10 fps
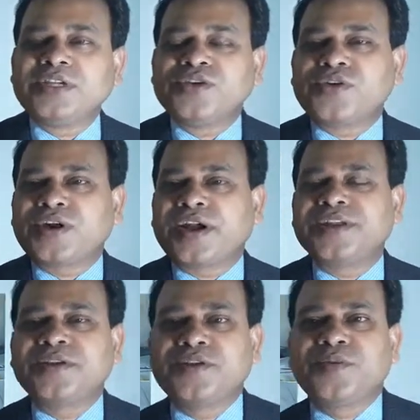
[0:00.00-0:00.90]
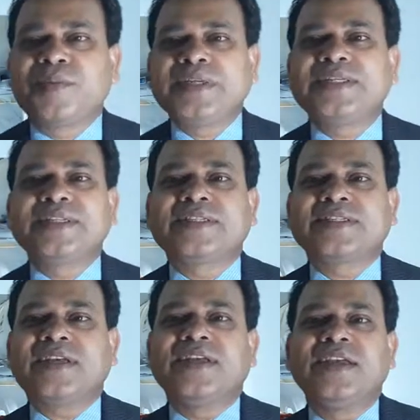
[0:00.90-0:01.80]
you are running your
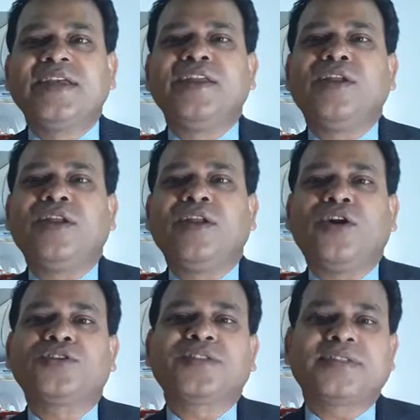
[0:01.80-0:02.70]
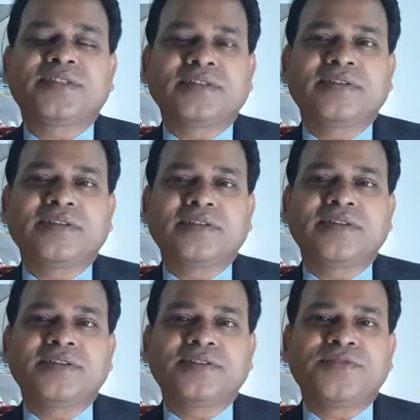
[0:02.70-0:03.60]
business in losses.
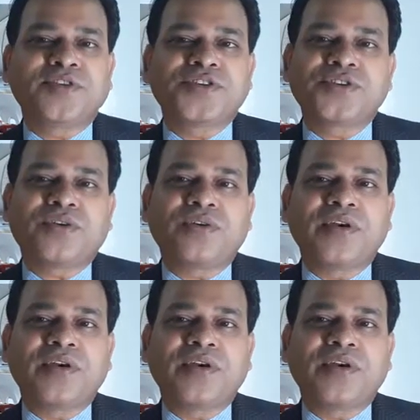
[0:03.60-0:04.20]
That's for sure.